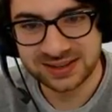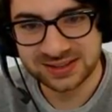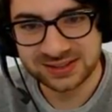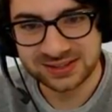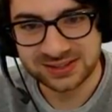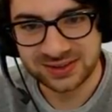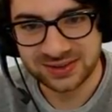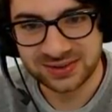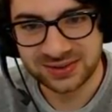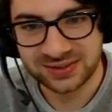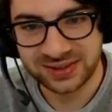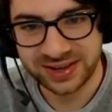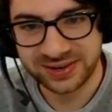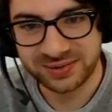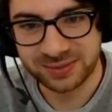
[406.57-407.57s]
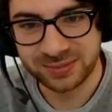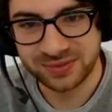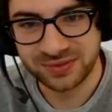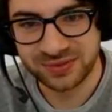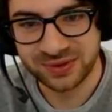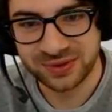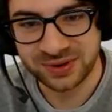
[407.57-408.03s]
So, like with
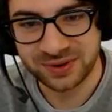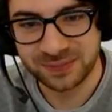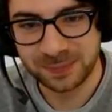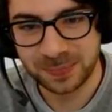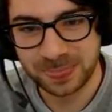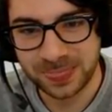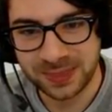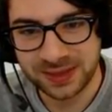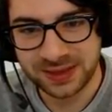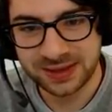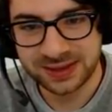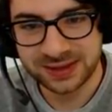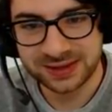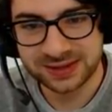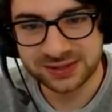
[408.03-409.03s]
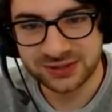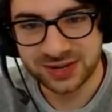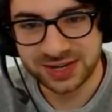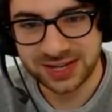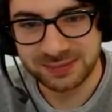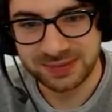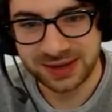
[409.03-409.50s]
before, trying
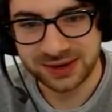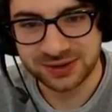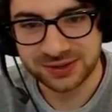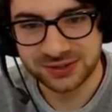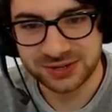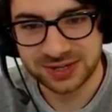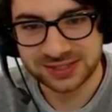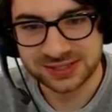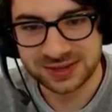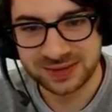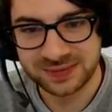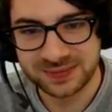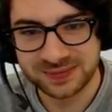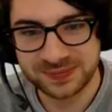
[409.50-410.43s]
to keep that contrast up.